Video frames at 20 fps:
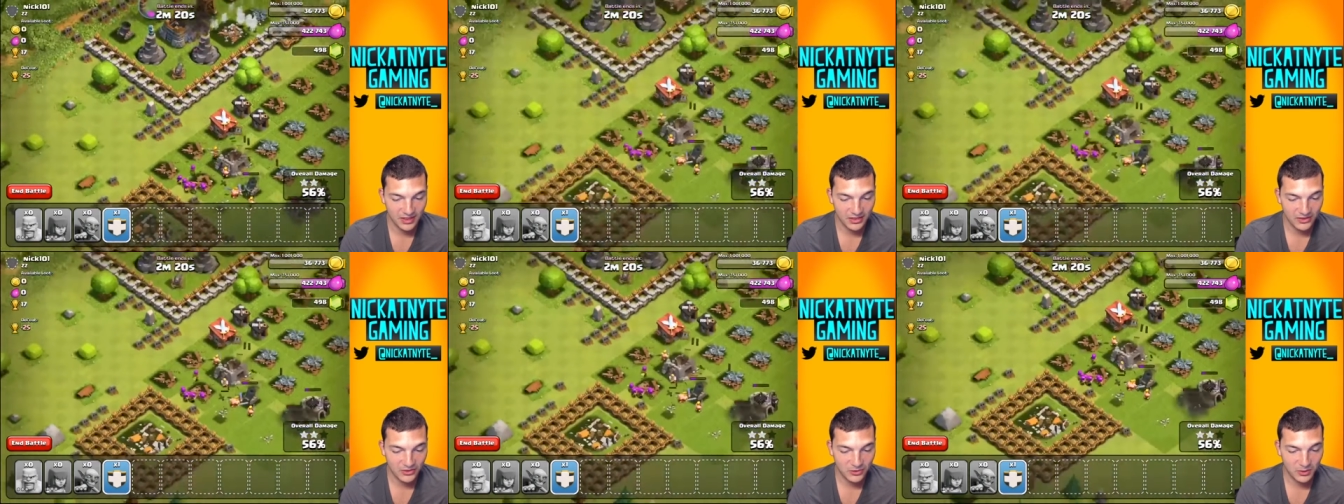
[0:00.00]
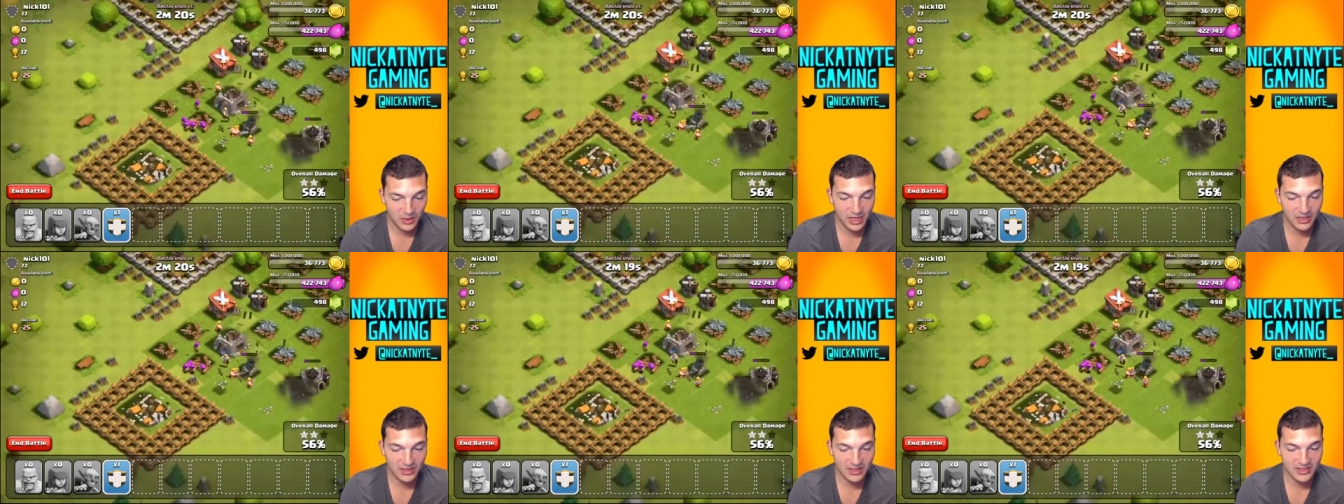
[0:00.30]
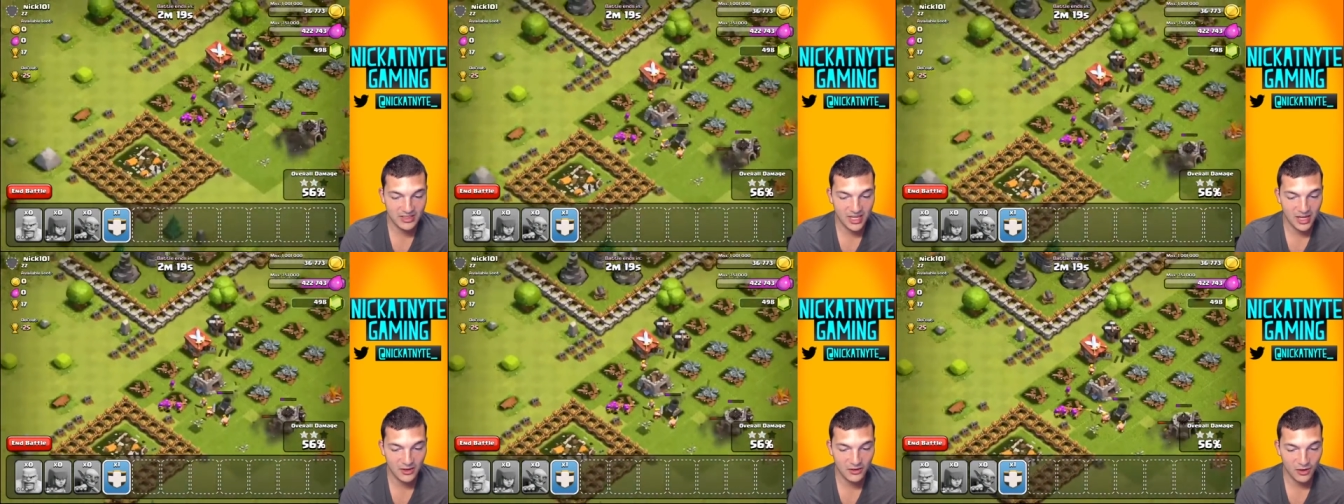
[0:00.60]
So we got the
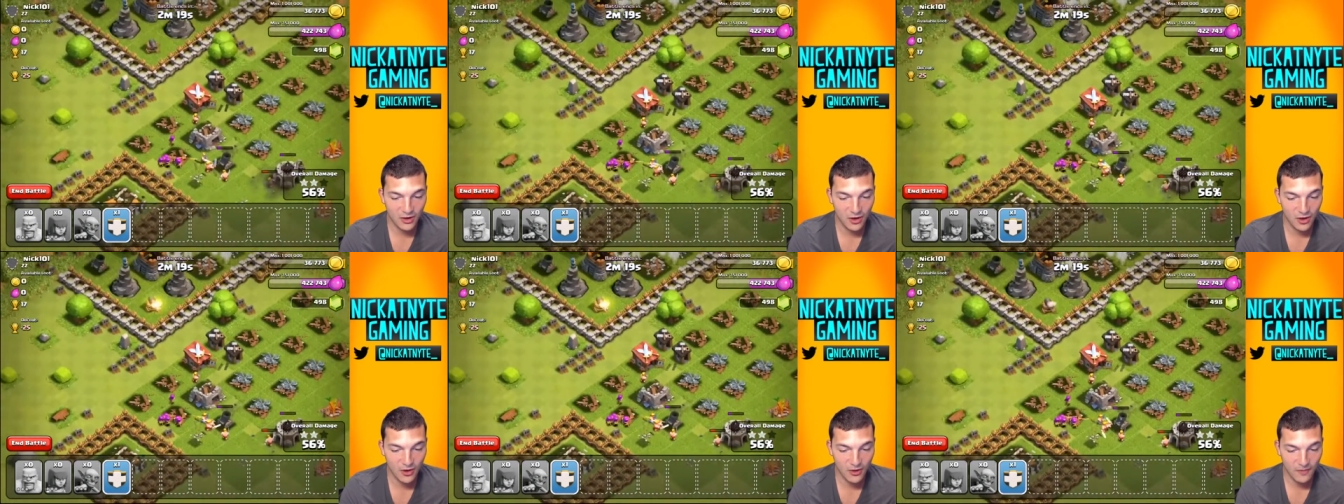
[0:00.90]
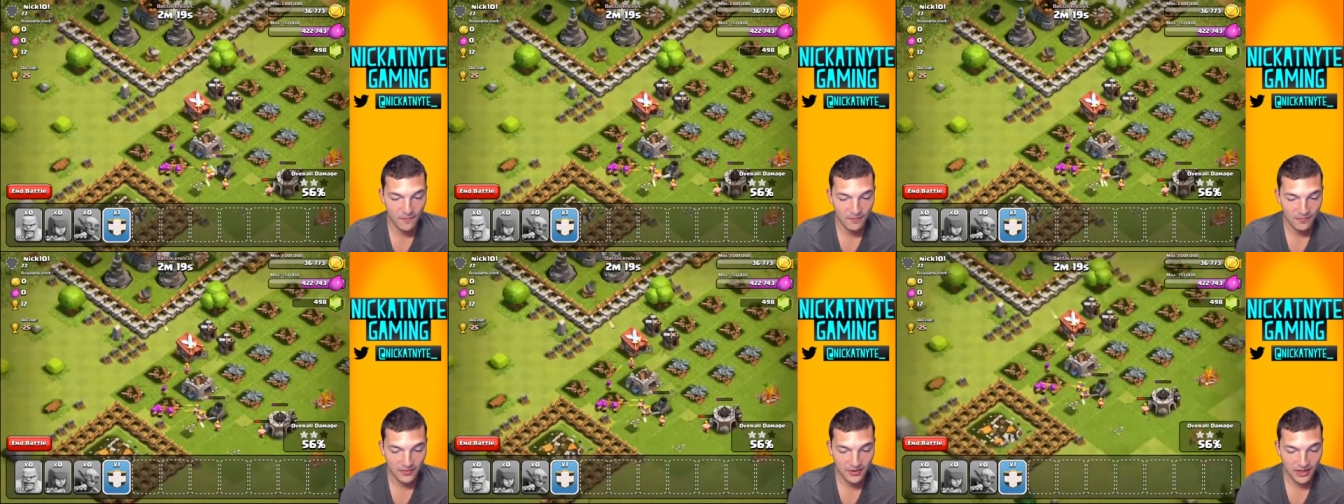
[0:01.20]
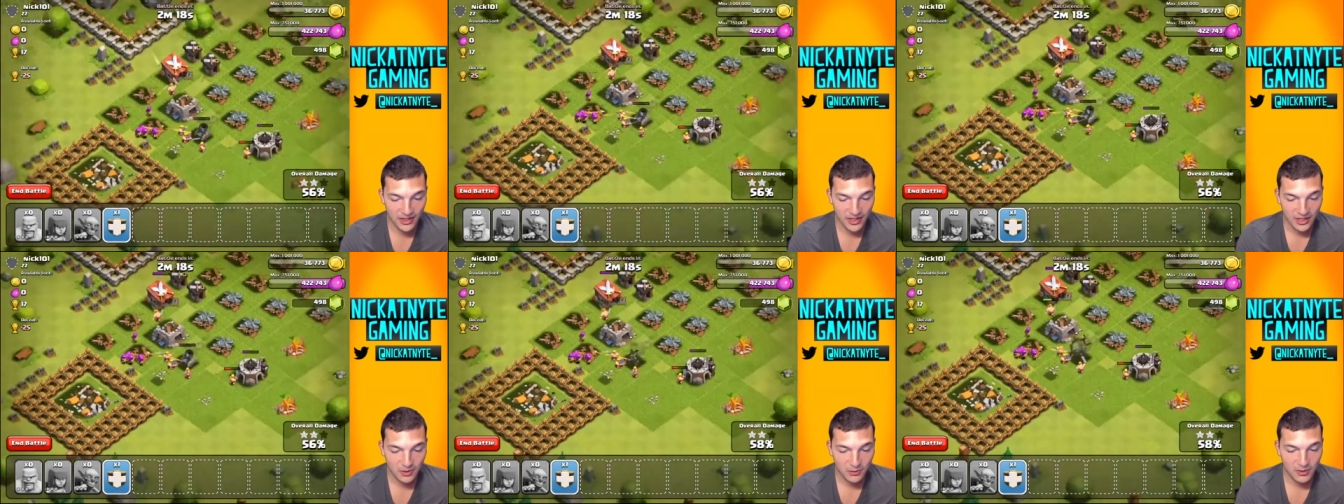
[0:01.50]
town hall.
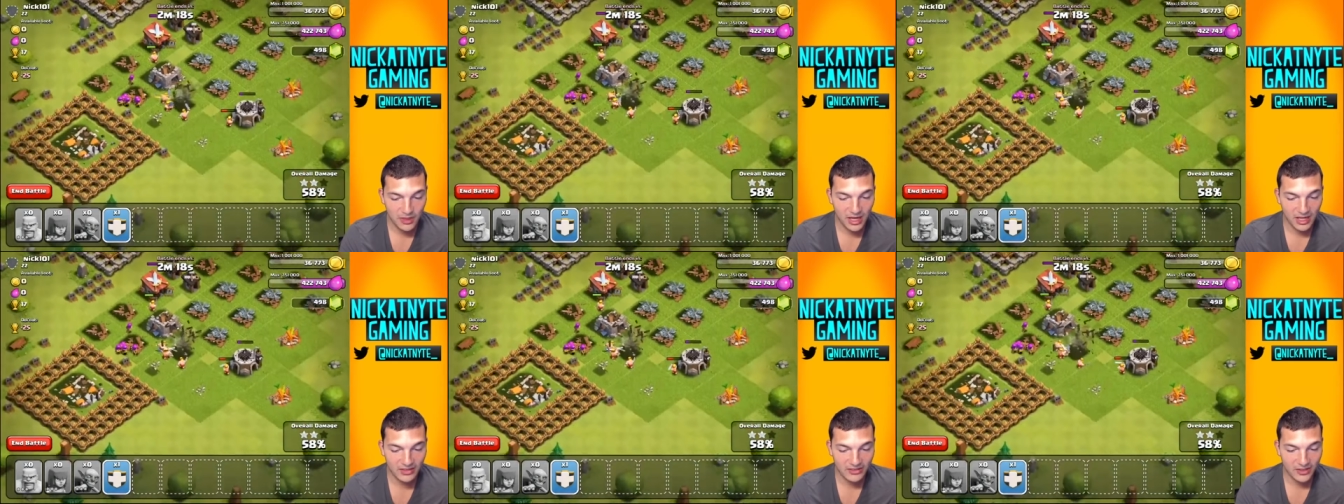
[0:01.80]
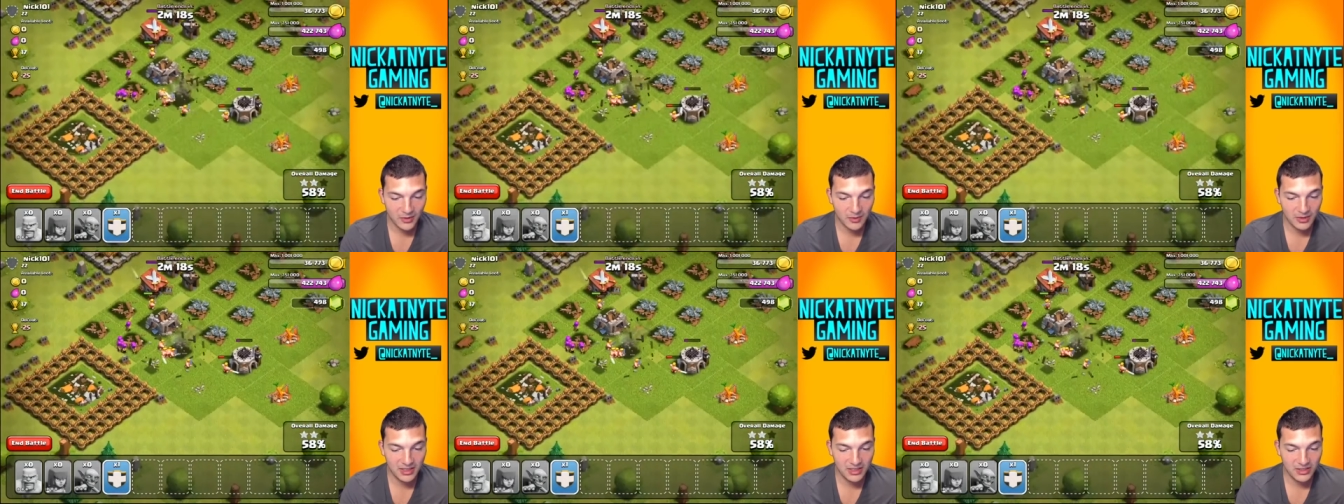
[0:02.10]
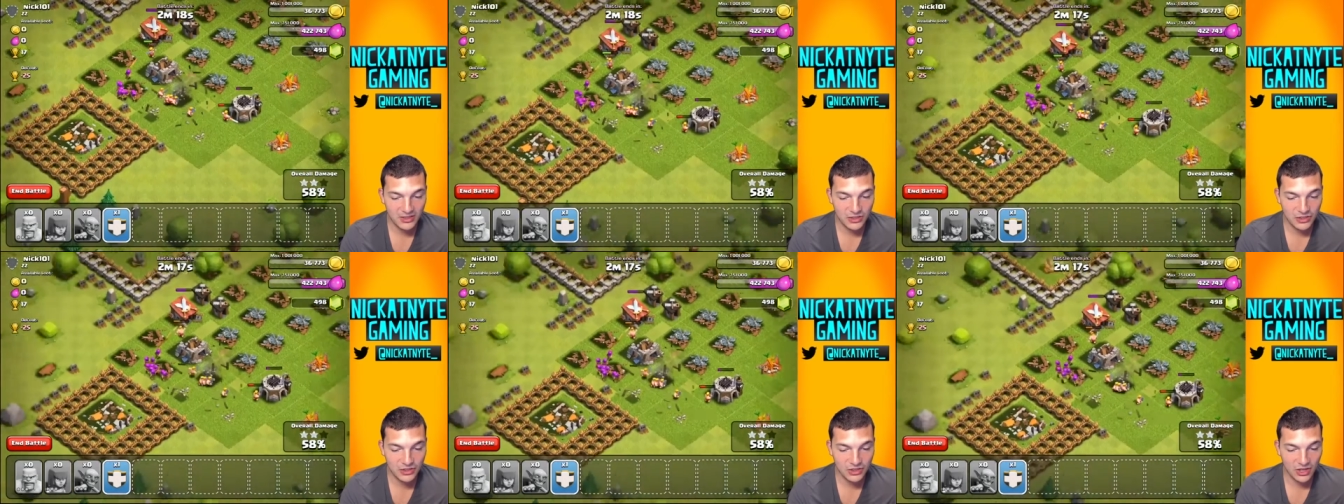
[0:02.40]
We got some of
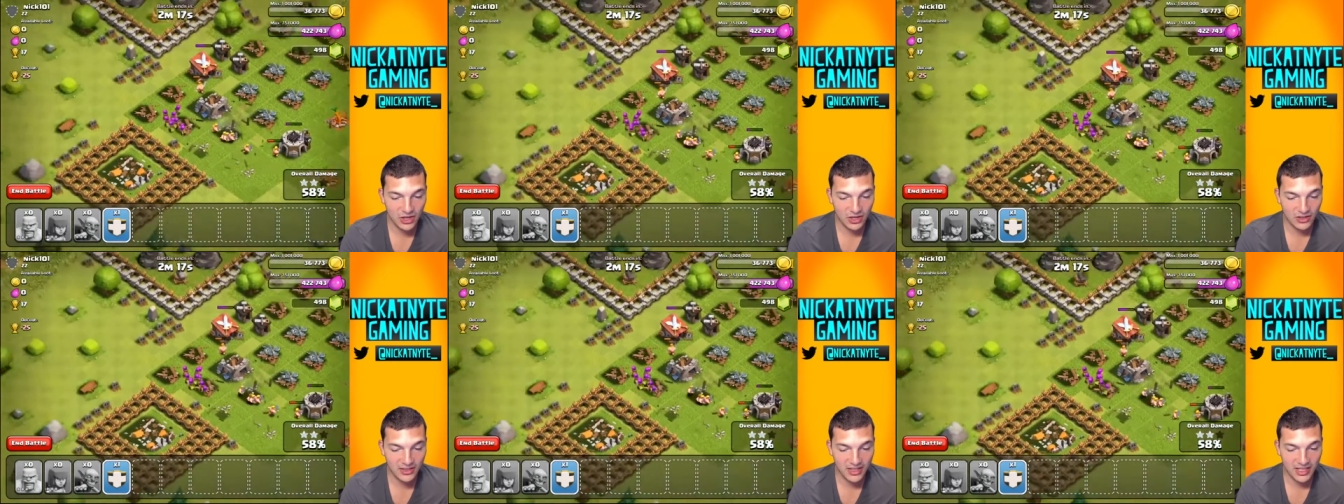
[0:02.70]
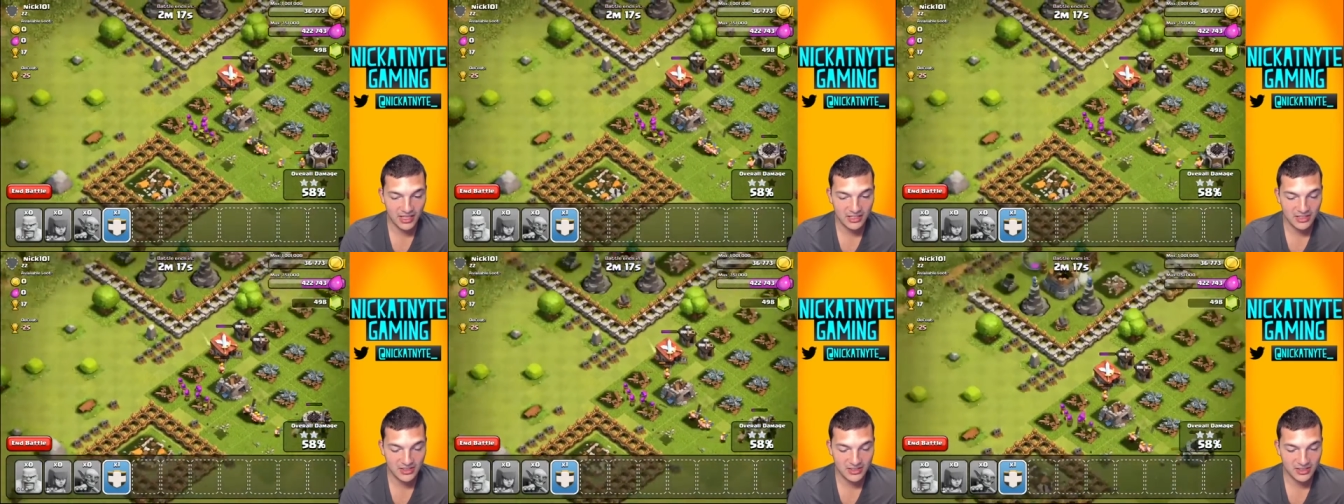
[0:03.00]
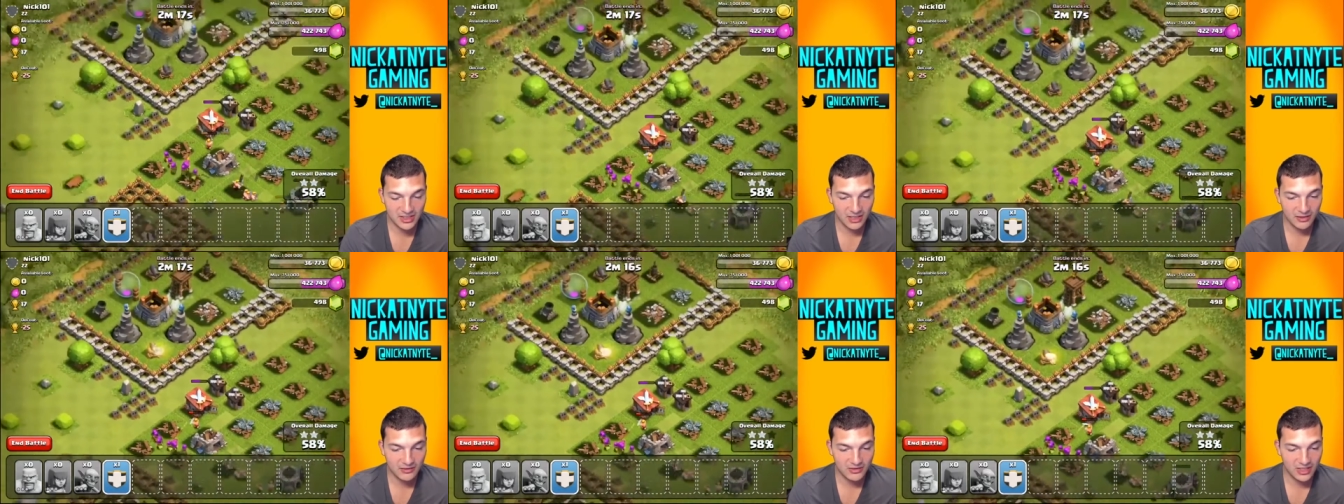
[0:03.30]
this, all that
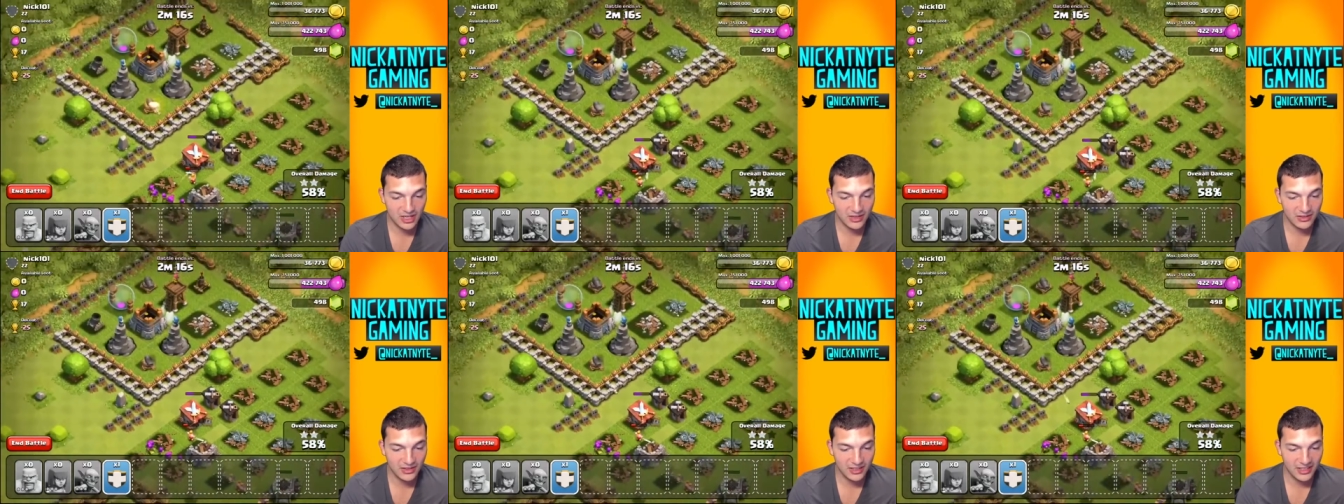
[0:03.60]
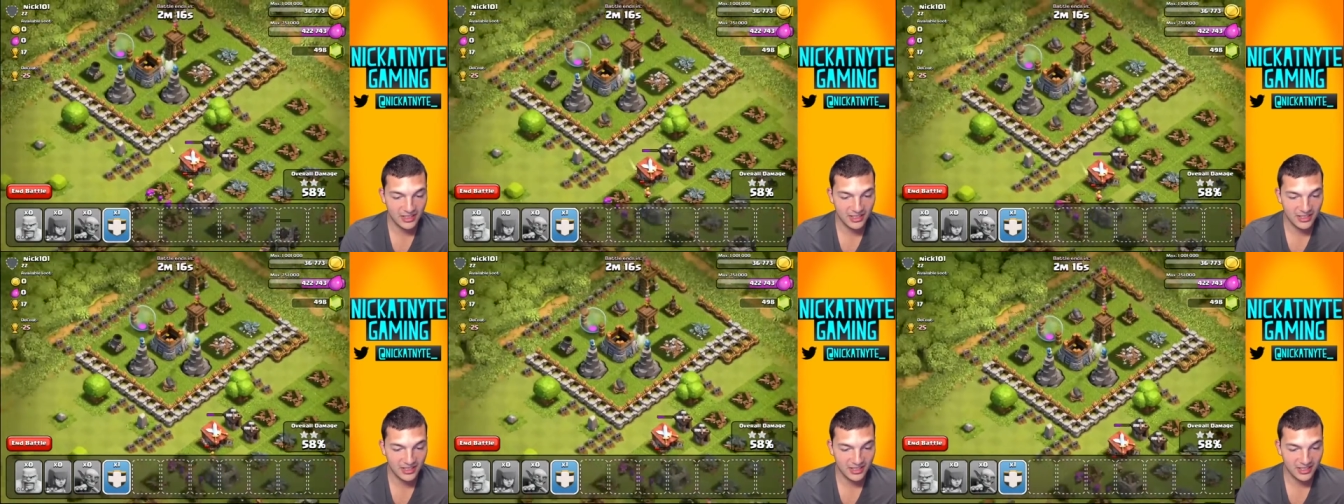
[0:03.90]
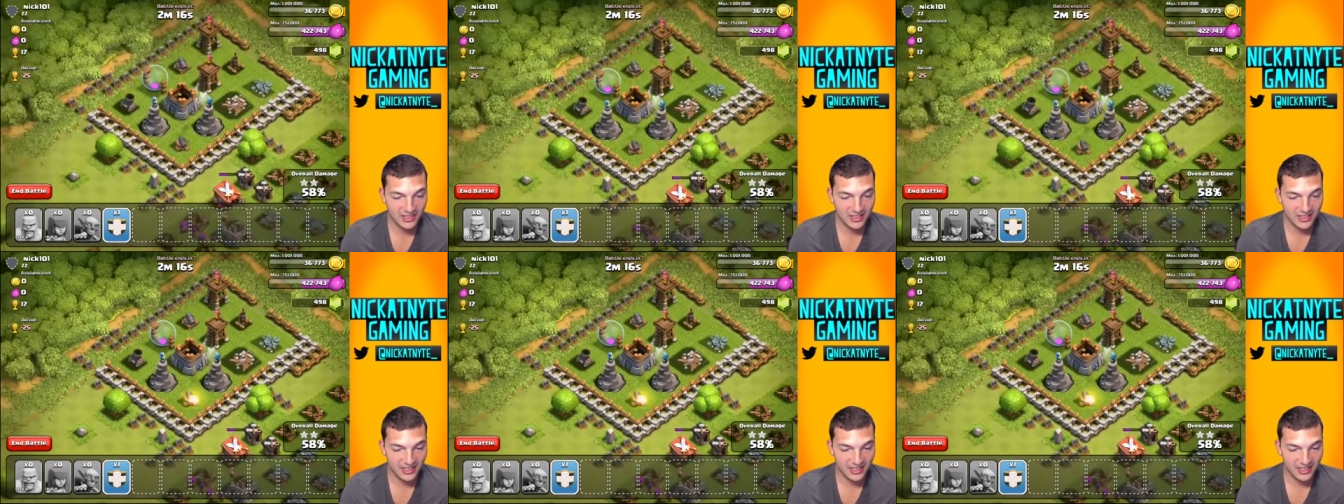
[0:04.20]
stuff down there.